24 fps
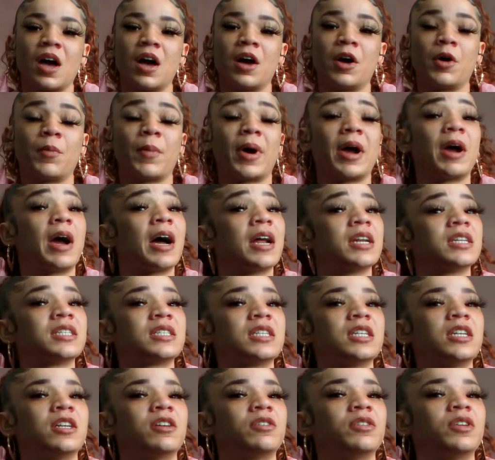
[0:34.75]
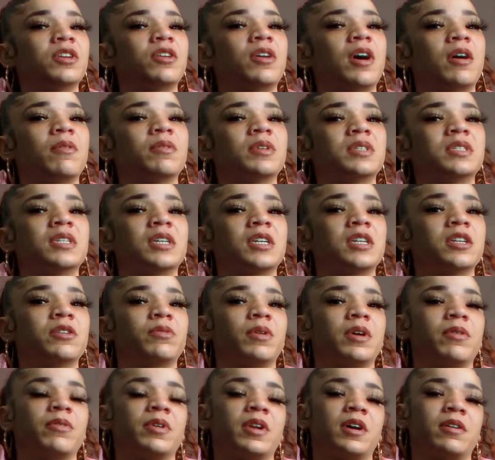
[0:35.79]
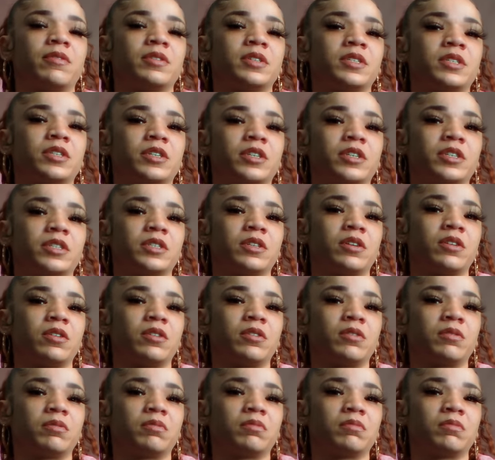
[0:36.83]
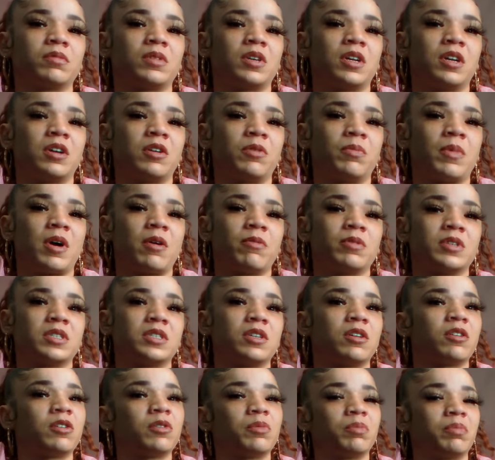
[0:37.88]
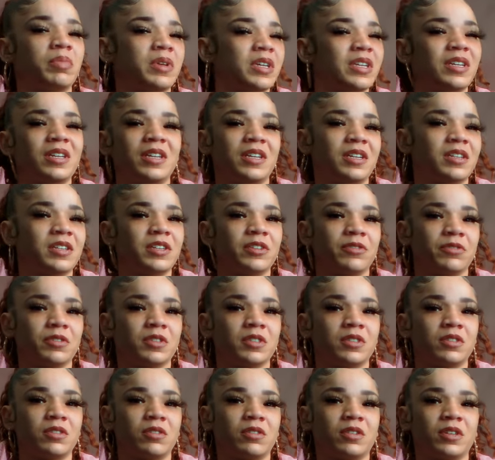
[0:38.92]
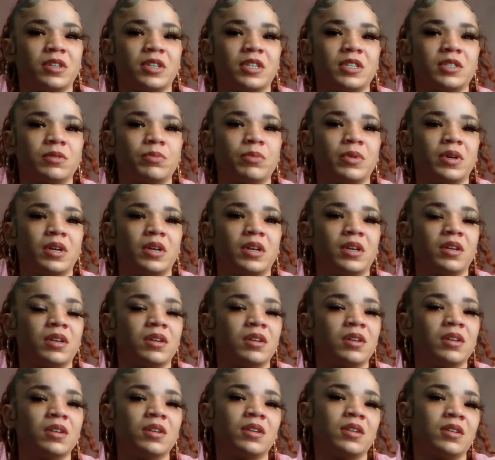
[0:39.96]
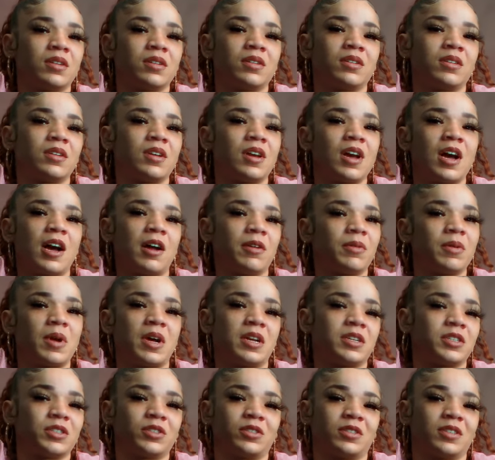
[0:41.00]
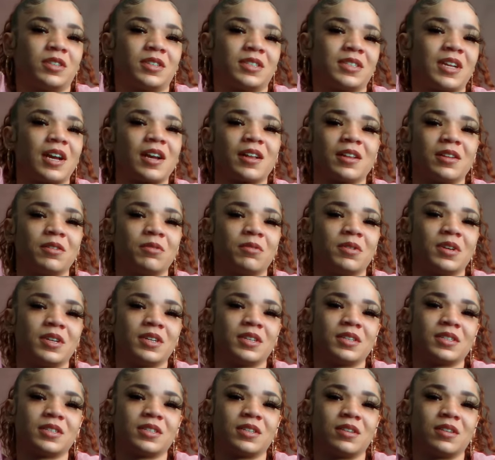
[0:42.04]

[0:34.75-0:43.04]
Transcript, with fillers: Um, I honestly don't know. I was taken away when I was two years old. Um, I was told plenty of different stories, but I'm not sure exactly what.